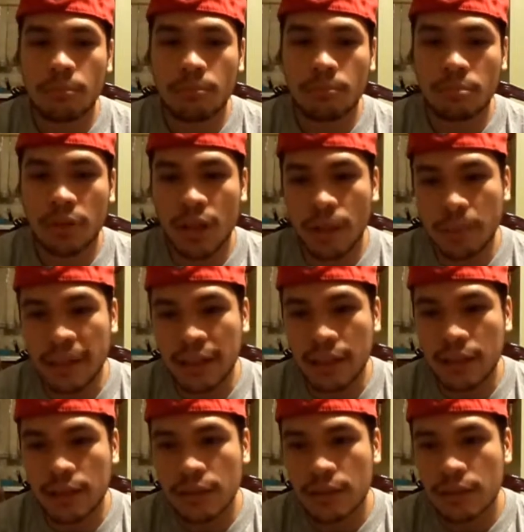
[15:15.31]

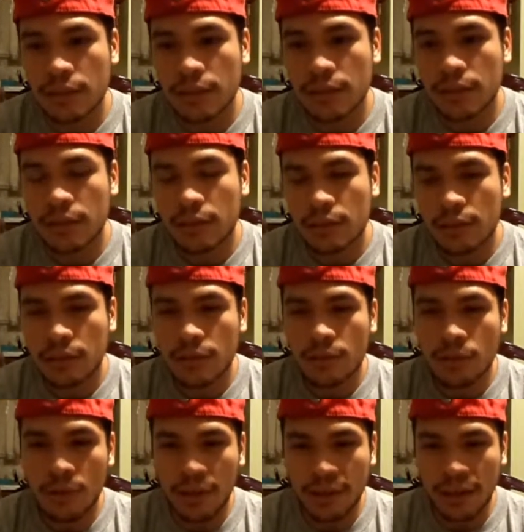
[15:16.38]
plumbing,
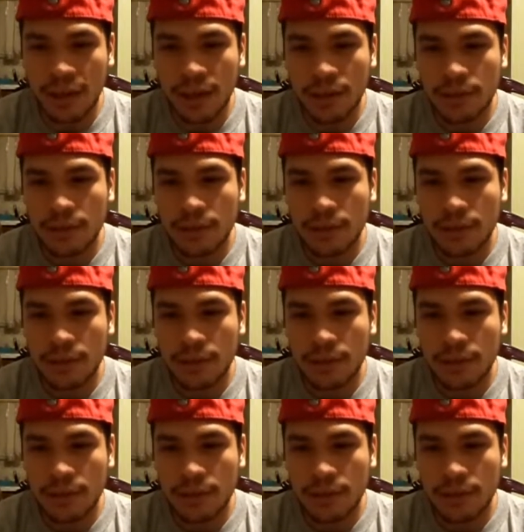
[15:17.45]
whatnot,